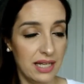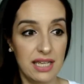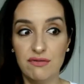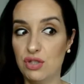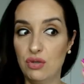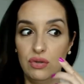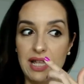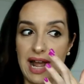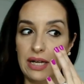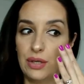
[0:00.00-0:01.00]
gives you
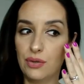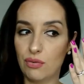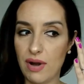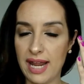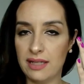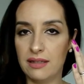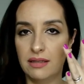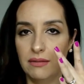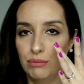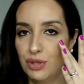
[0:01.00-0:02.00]
that great,
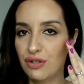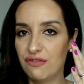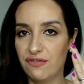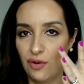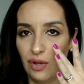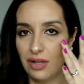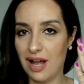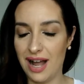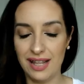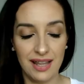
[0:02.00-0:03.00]
beautiful
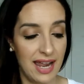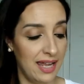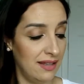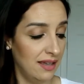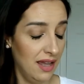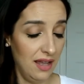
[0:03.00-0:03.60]
highlight.